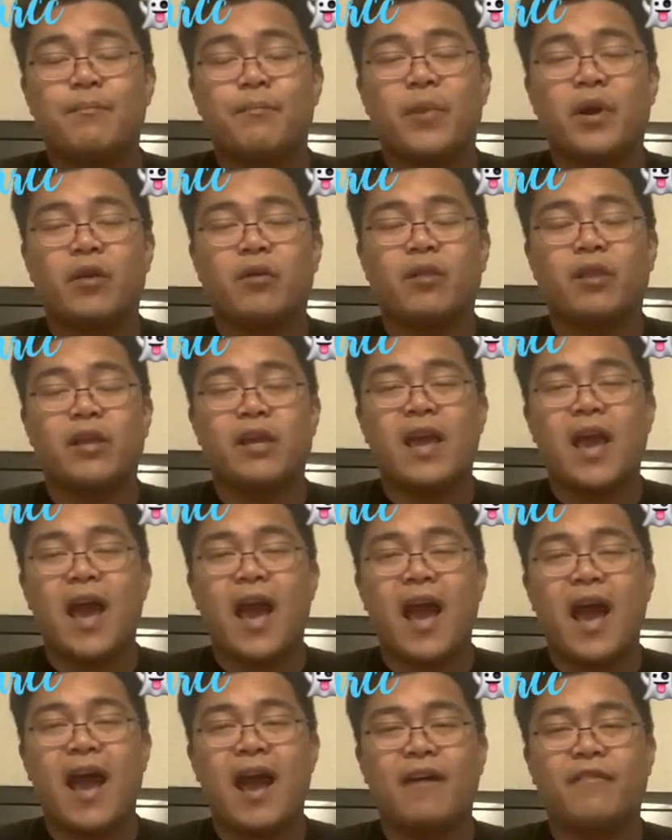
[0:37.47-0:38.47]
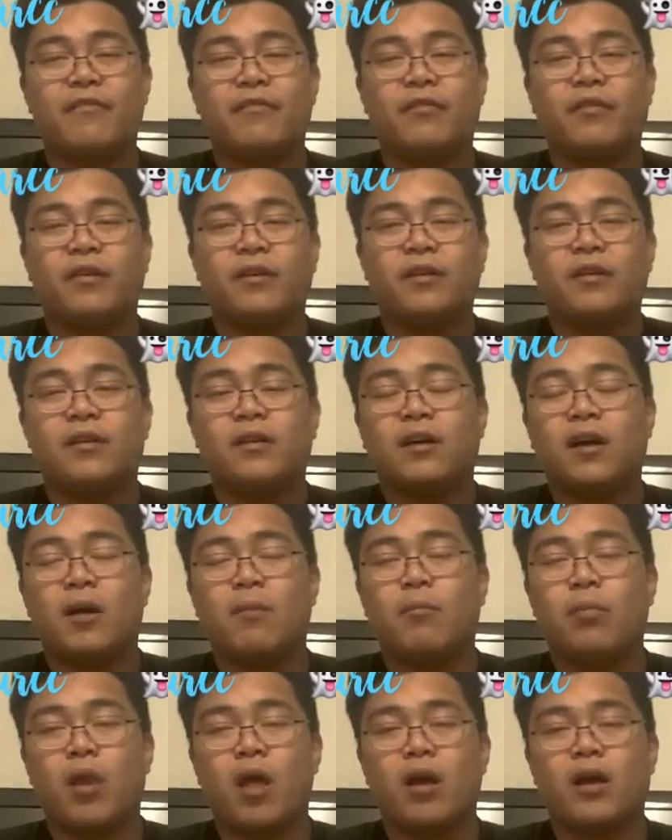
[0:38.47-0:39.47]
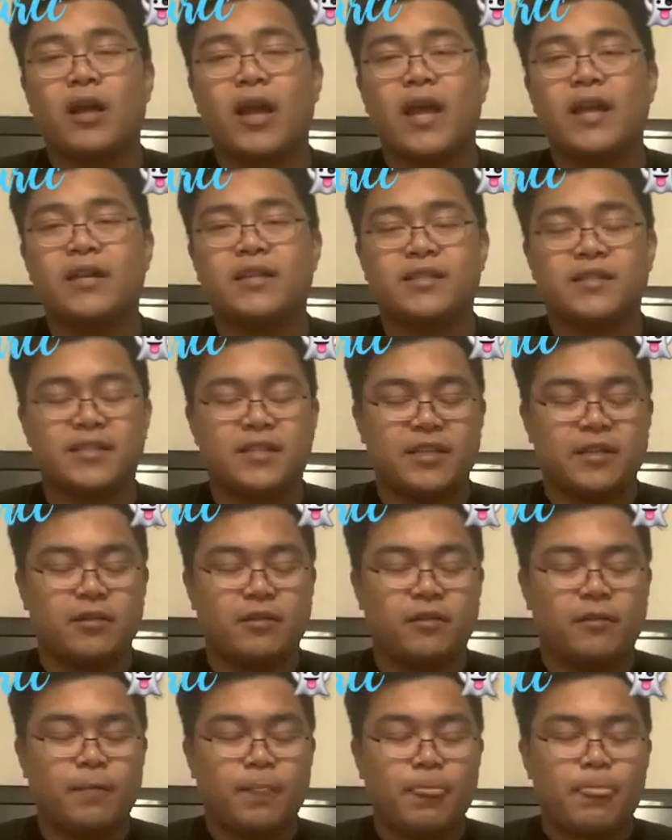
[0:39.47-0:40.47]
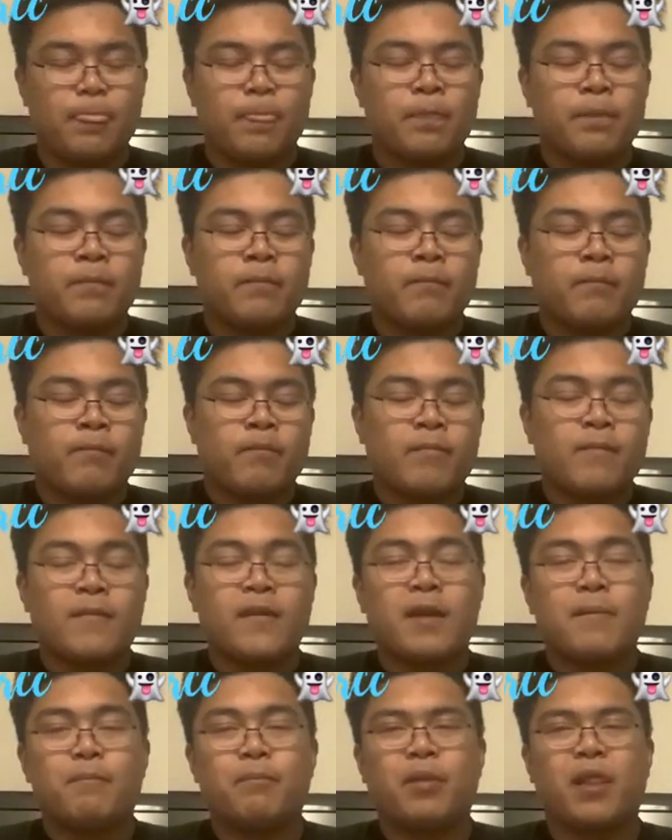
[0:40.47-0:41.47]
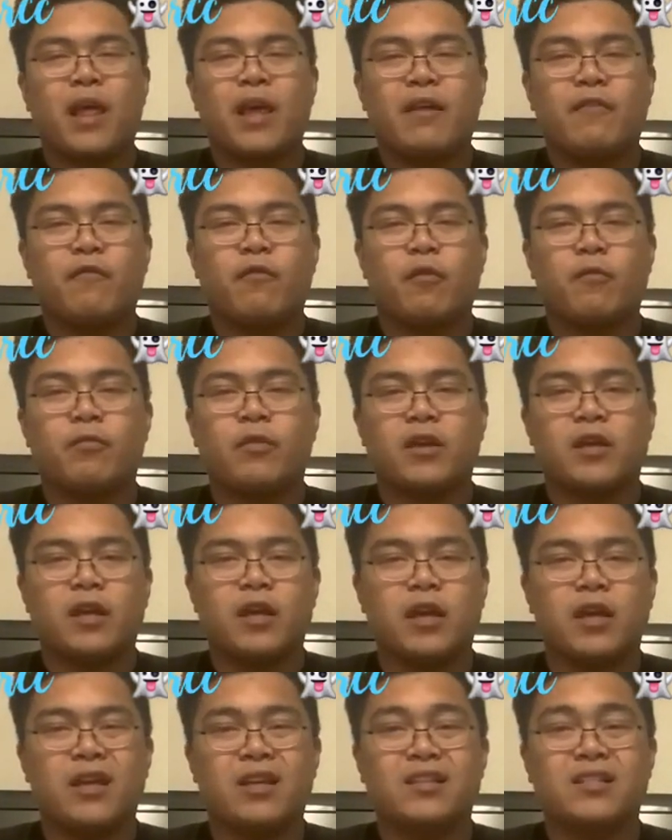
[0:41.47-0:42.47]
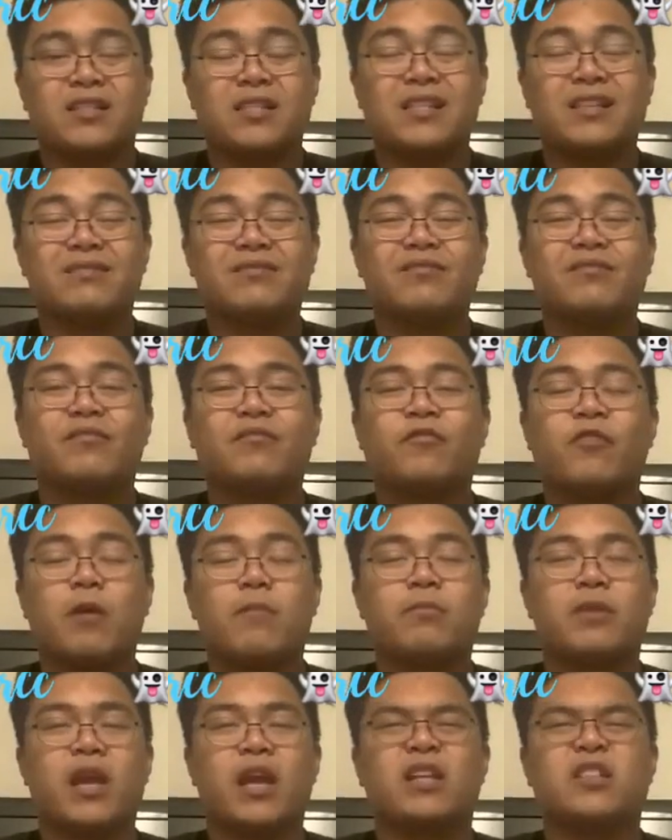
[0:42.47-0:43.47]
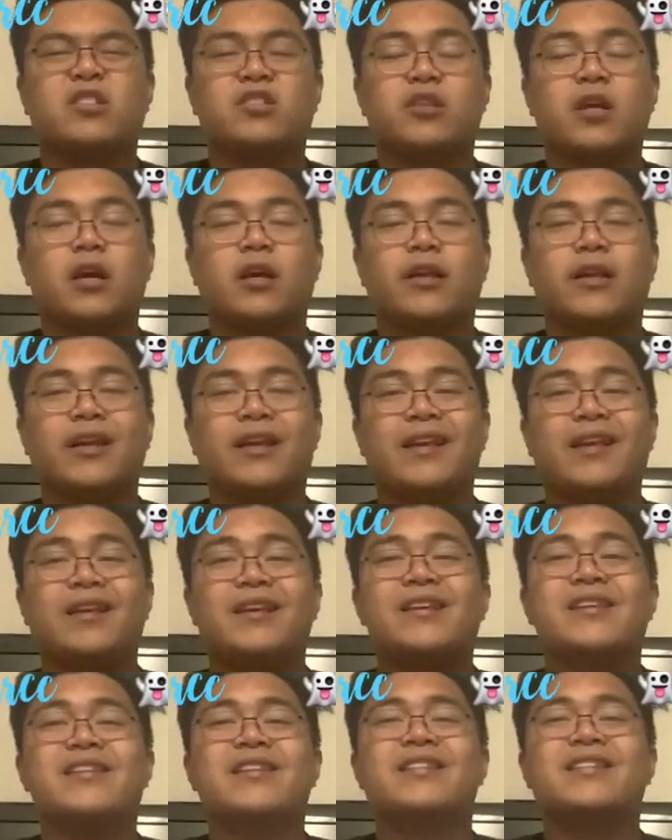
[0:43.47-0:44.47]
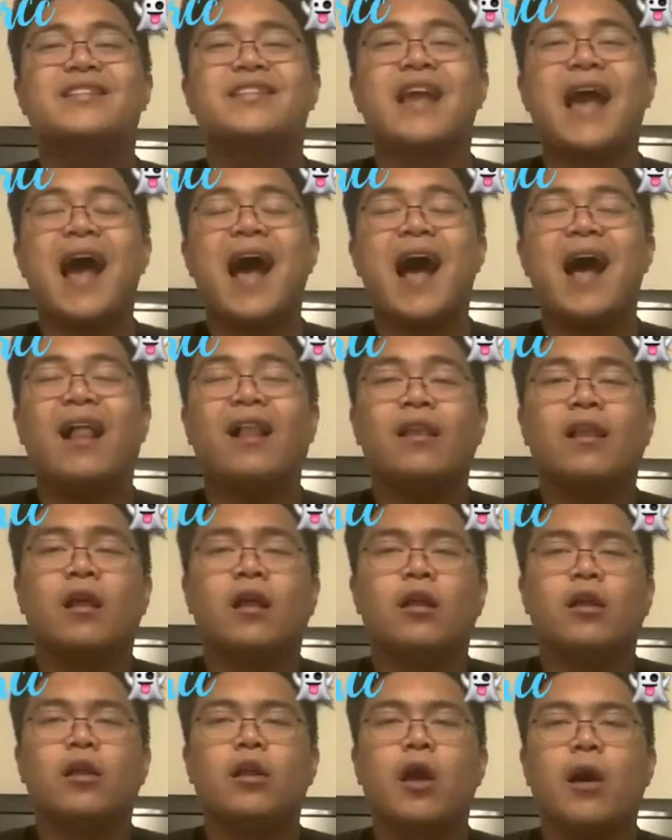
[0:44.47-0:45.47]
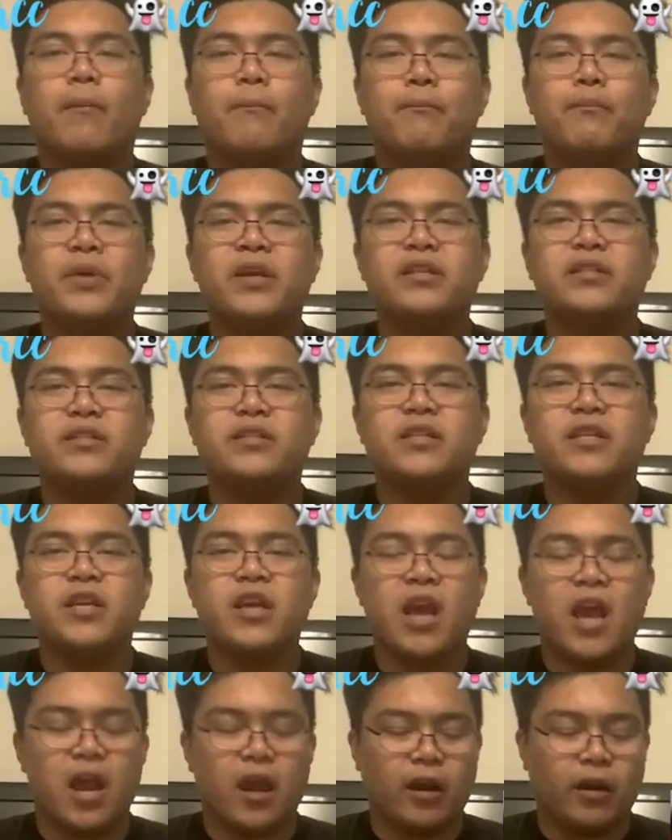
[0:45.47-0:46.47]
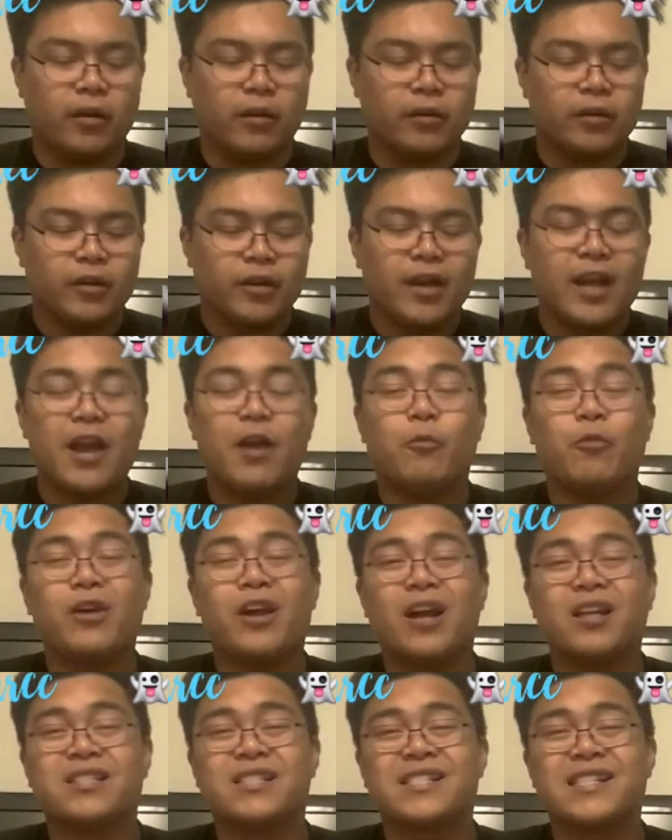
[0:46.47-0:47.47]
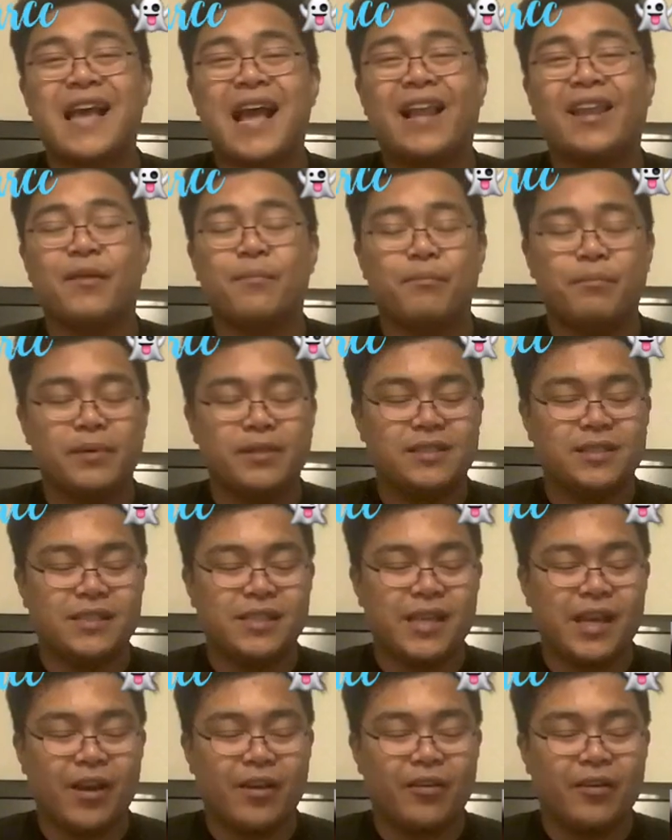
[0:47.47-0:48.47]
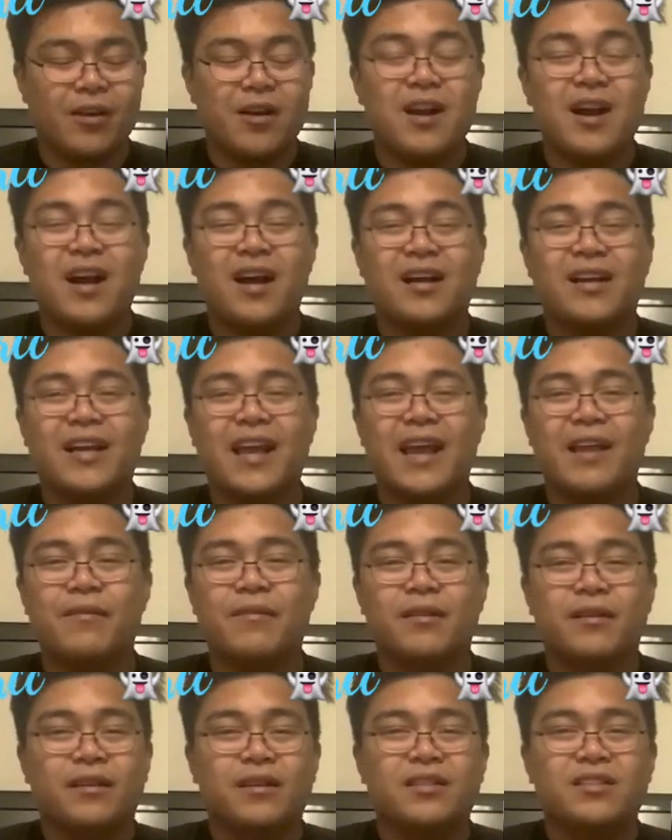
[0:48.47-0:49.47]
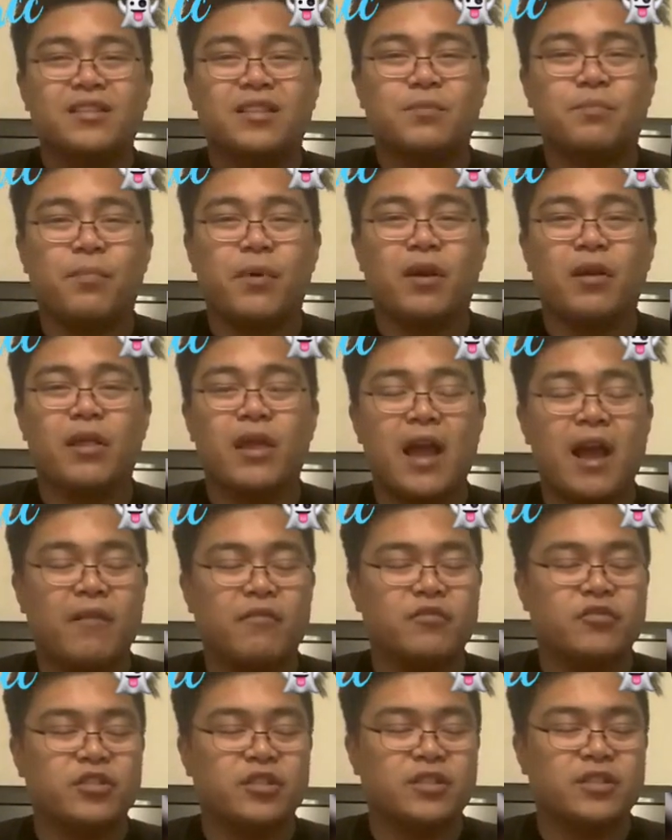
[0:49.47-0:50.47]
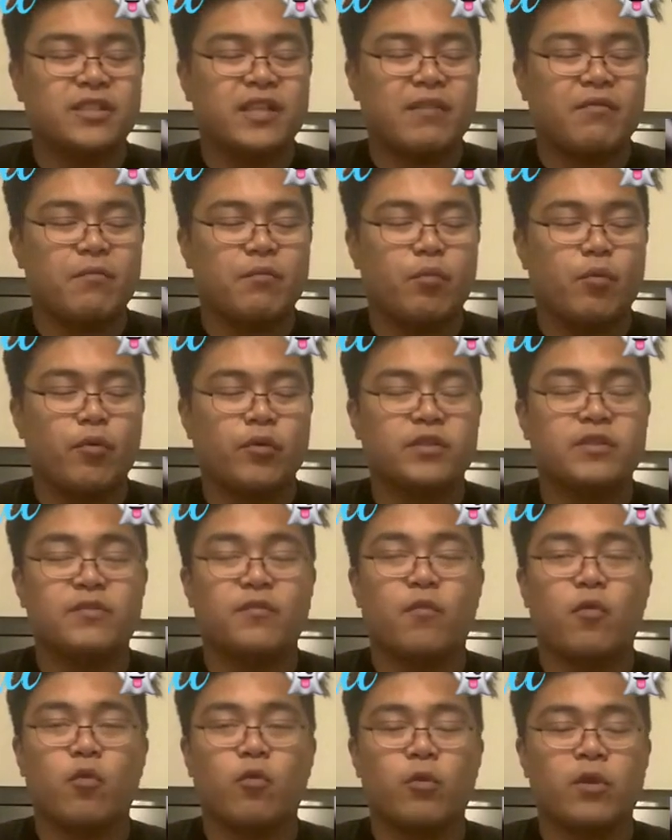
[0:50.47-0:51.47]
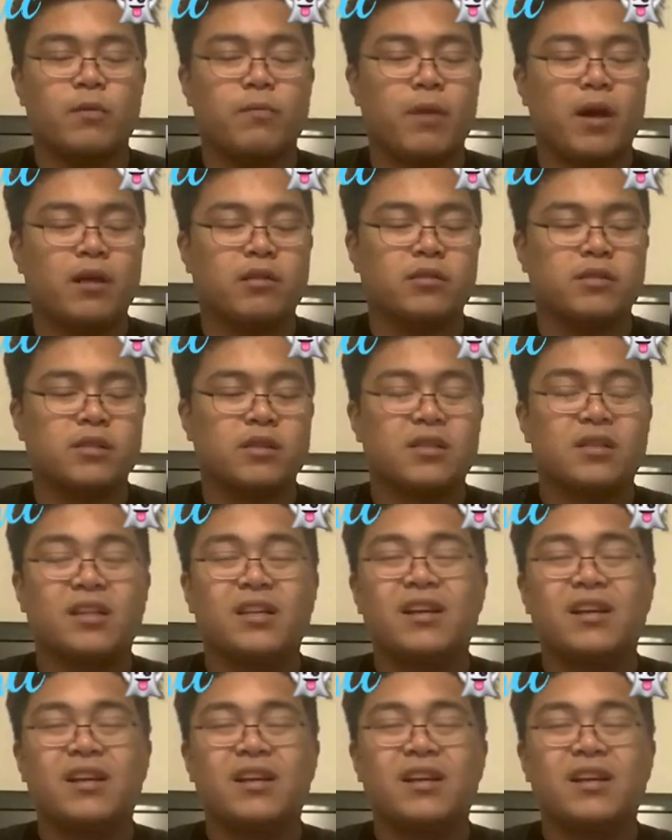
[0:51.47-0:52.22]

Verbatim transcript: barely half a block and a steal. Playing from the Kings, from Kentucky, Skal Labissiere. And we got Skal Labissiere again, just barely averaging seven points, four rebounds,